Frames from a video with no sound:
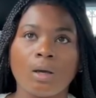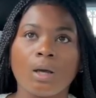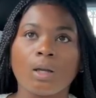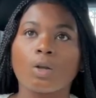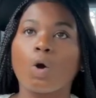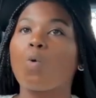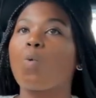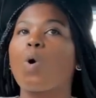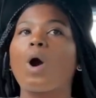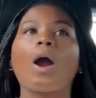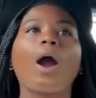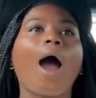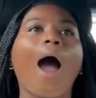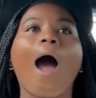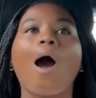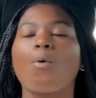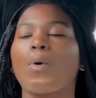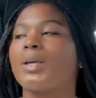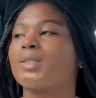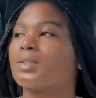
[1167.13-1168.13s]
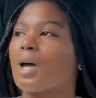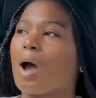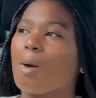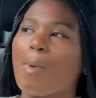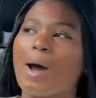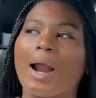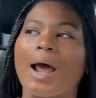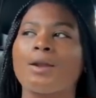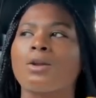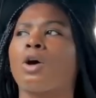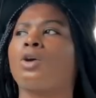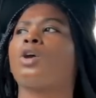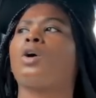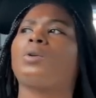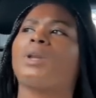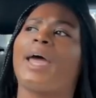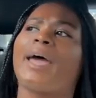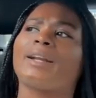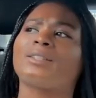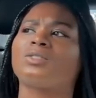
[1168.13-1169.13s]
The world always talking about, I know your
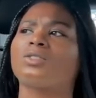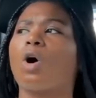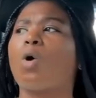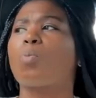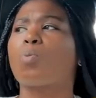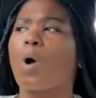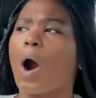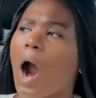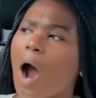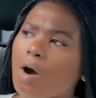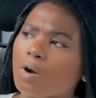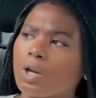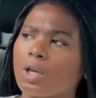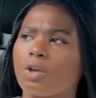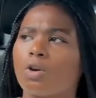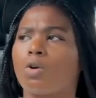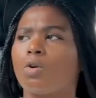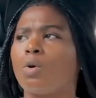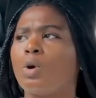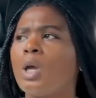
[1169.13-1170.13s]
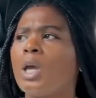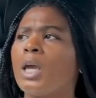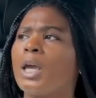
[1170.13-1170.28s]
dad is so proud of you.